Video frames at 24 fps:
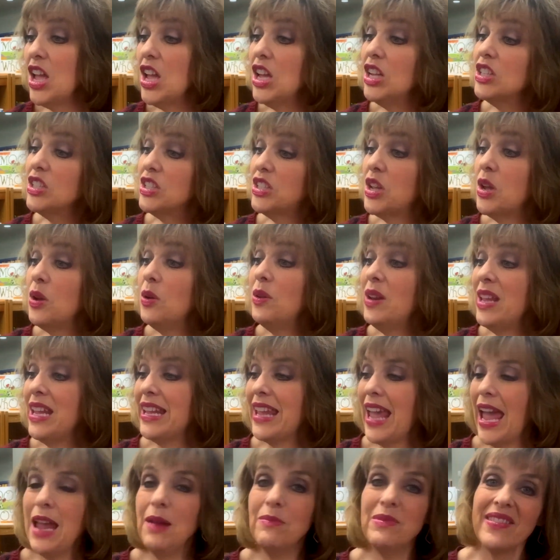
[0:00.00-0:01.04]
Soon he
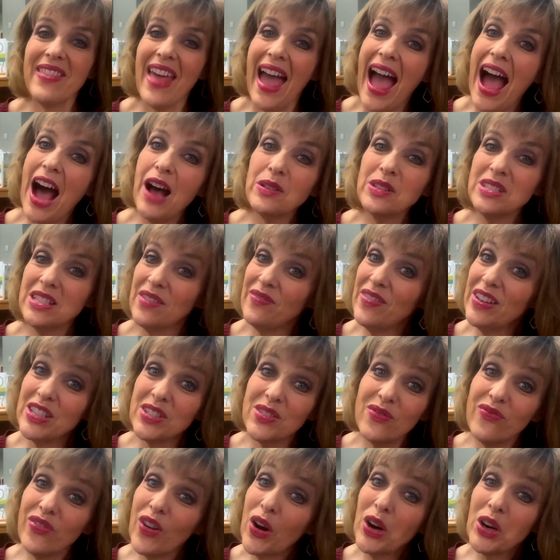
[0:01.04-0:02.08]
came to the house of his
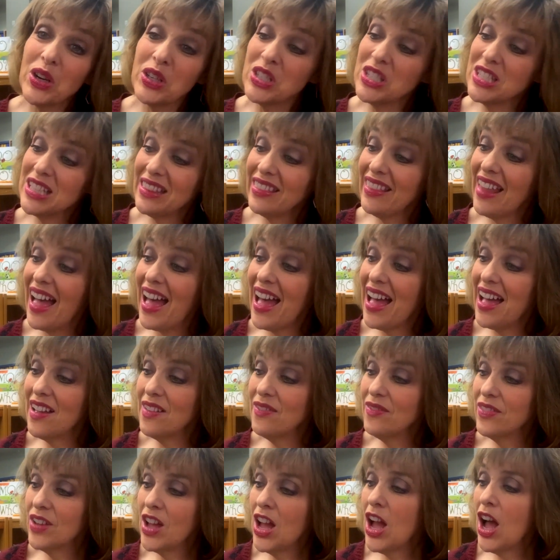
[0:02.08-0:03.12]
first love.